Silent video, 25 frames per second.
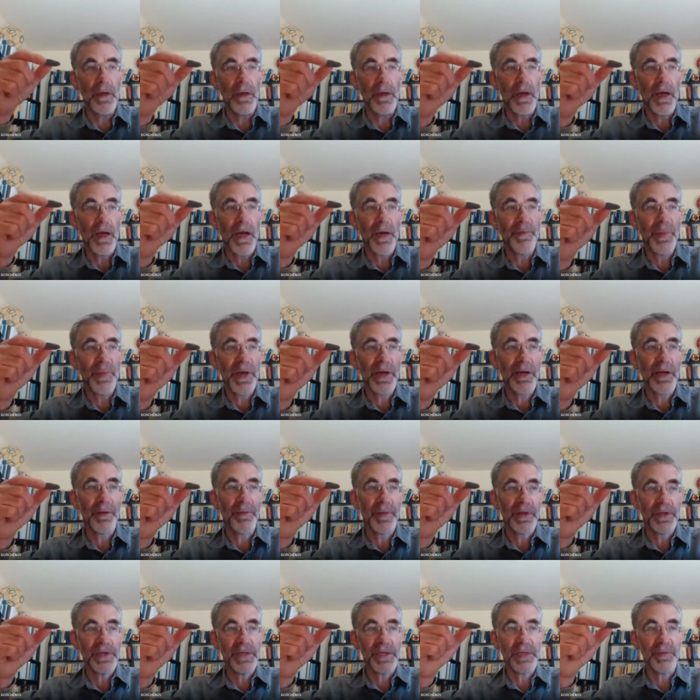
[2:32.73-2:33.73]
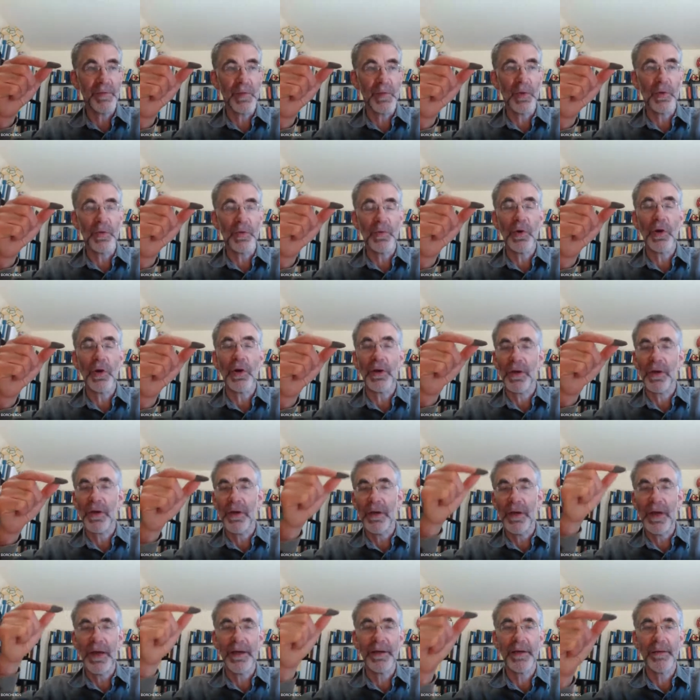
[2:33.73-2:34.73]
I pick up the small rock
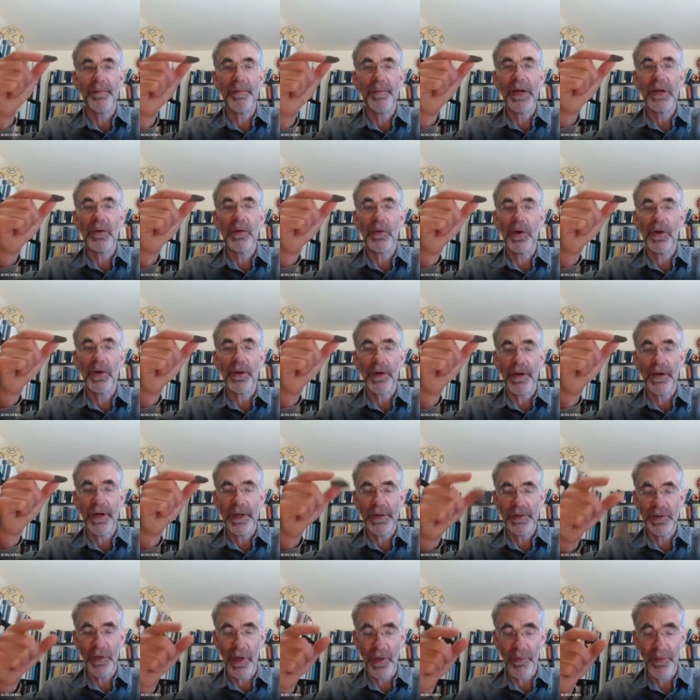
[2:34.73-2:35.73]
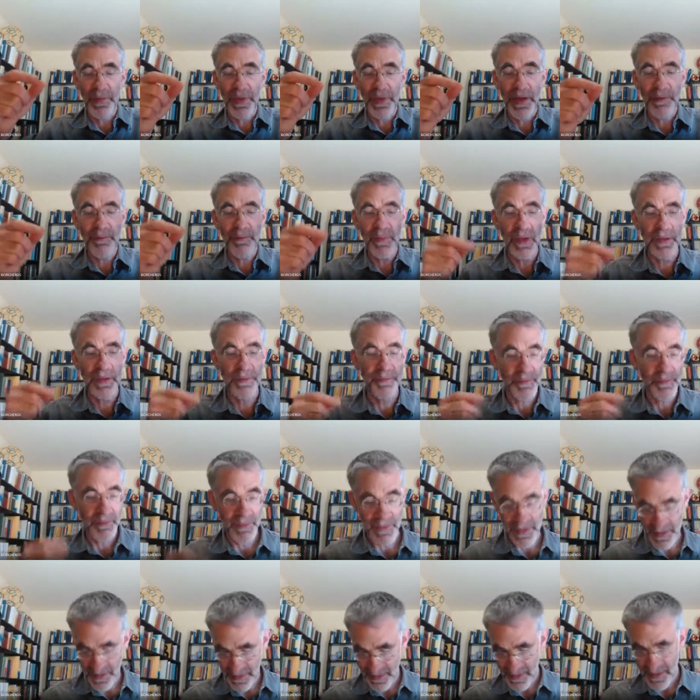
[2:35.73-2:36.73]
and a big rock and I drop them
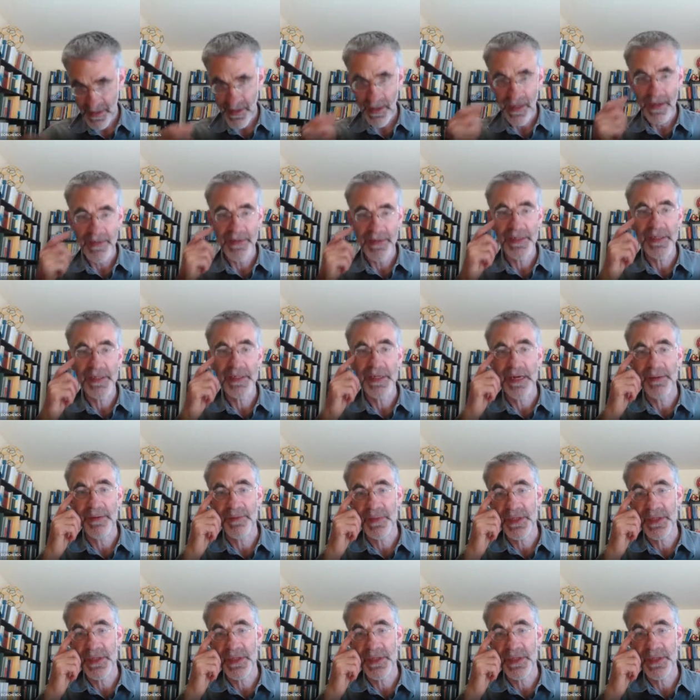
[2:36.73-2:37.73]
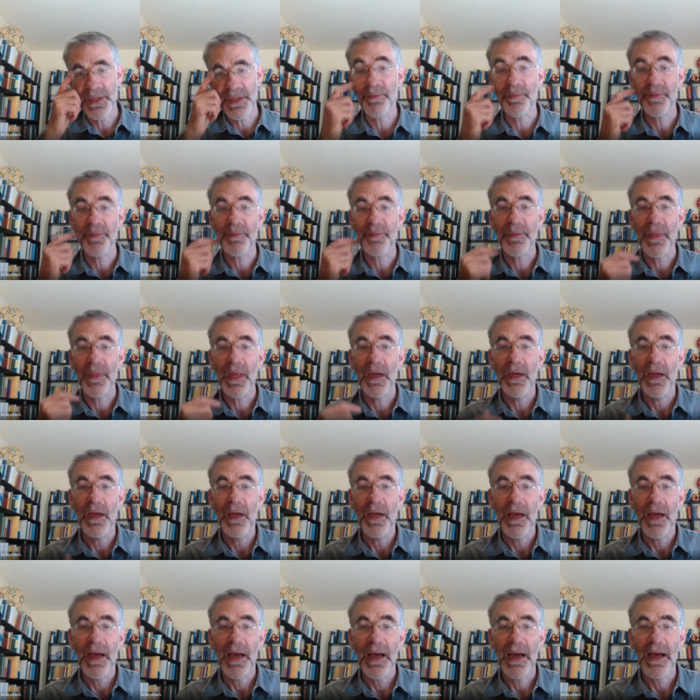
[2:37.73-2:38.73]
at the same time.
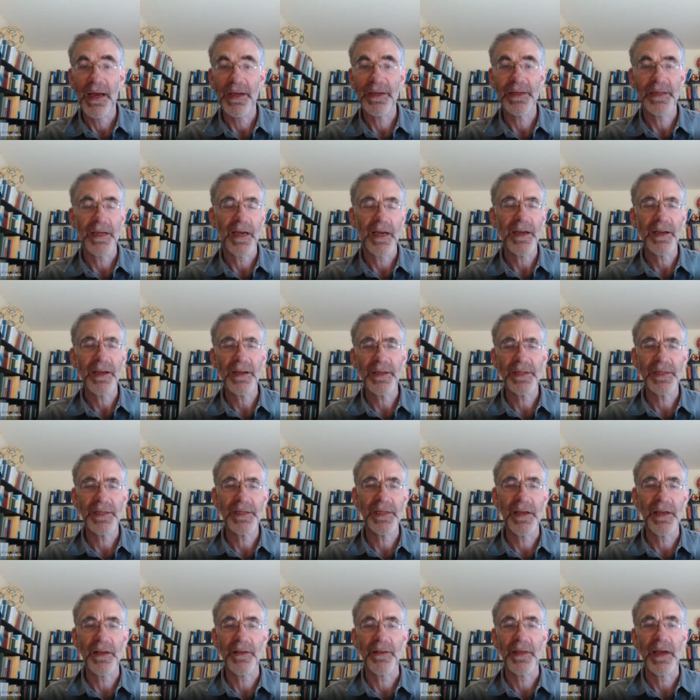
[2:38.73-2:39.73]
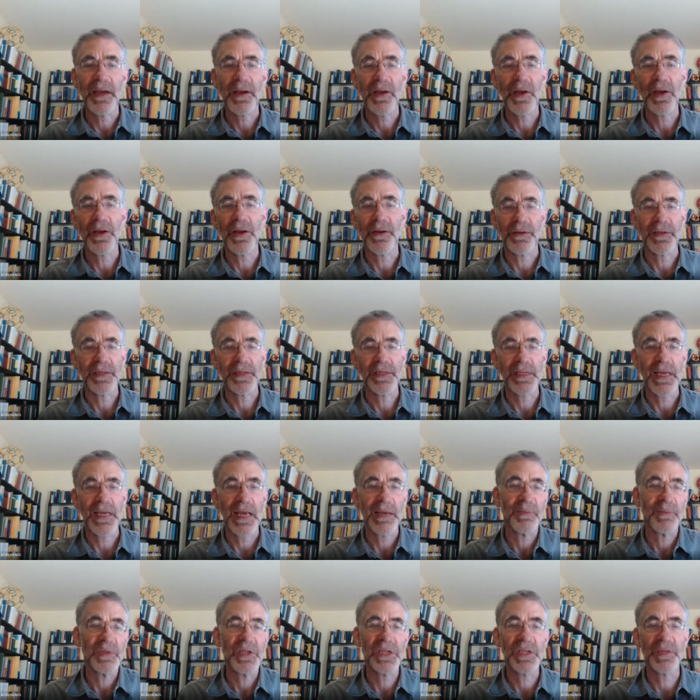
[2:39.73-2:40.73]
And I can see it, they're going at the
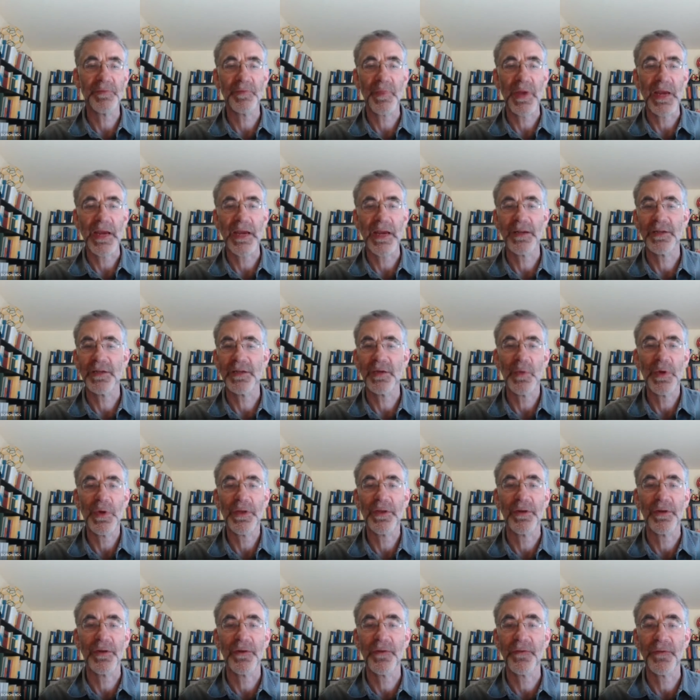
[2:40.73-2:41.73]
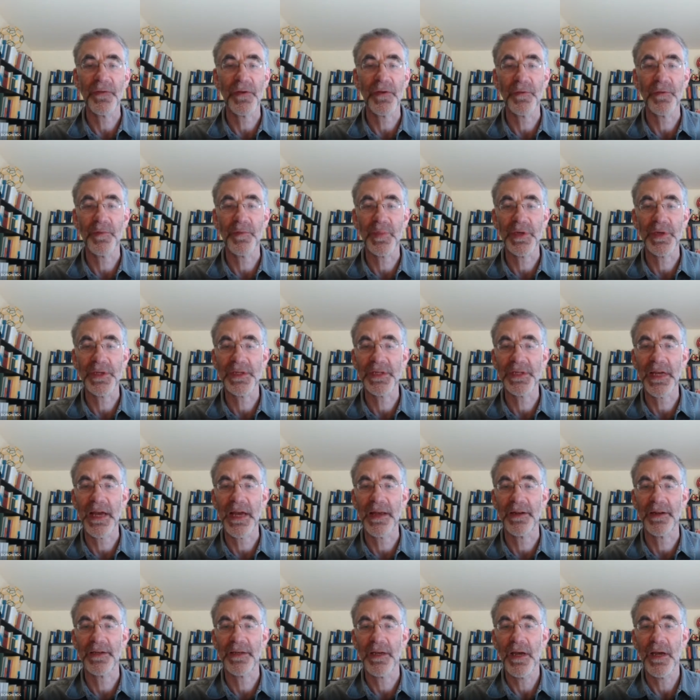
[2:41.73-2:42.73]
same speed to within a few
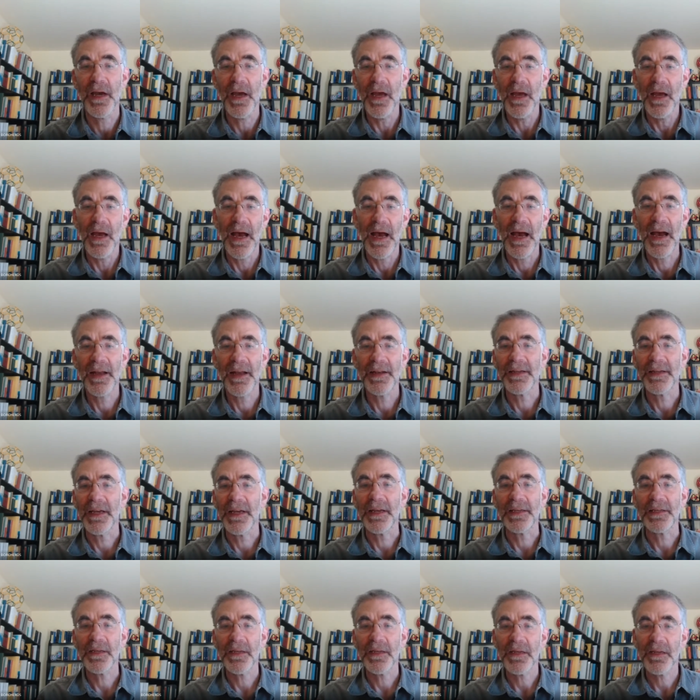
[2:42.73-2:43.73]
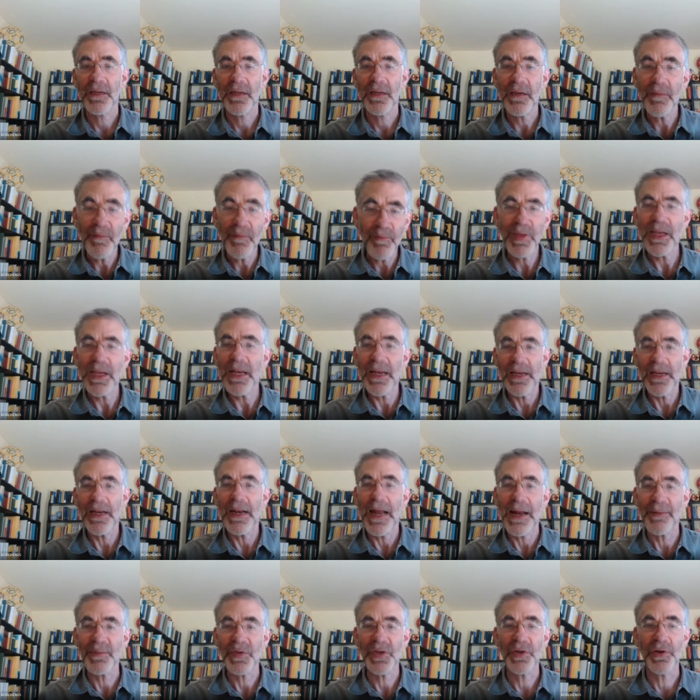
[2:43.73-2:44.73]
percent. And it's completely and
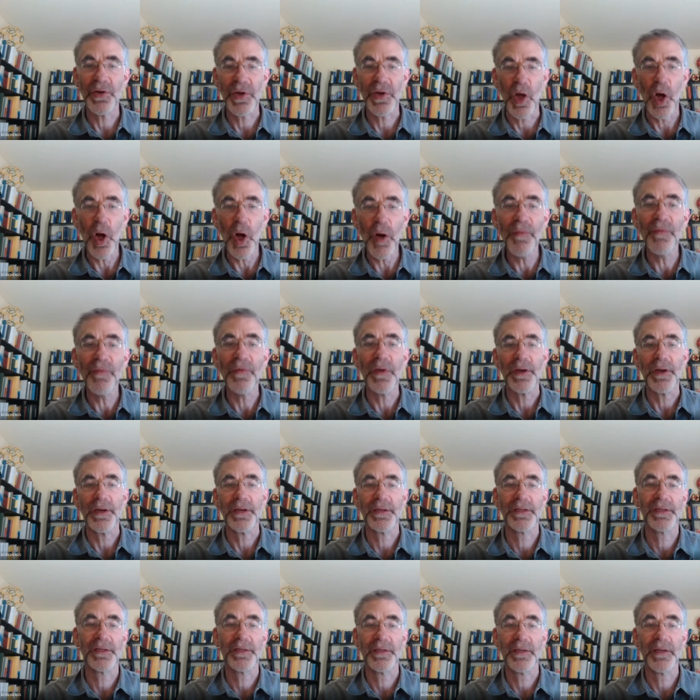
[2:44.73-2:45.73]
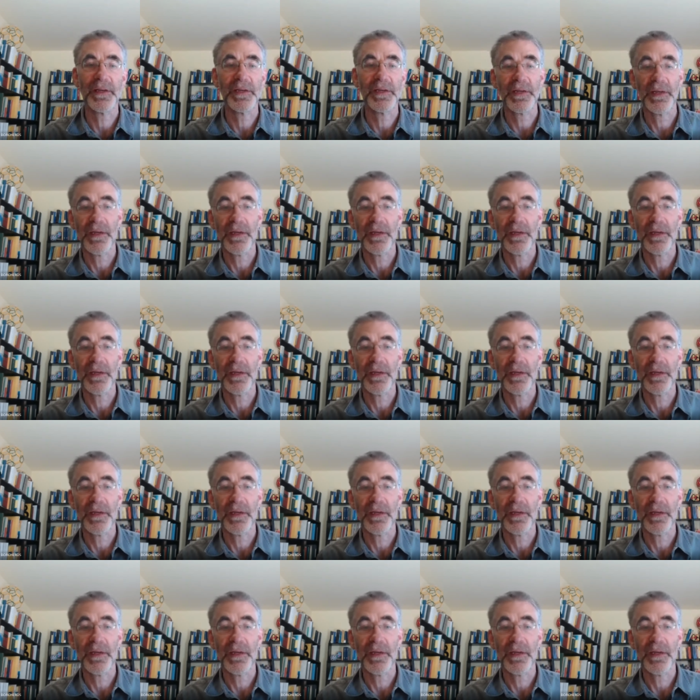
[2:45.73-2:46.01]
absolutely obvious that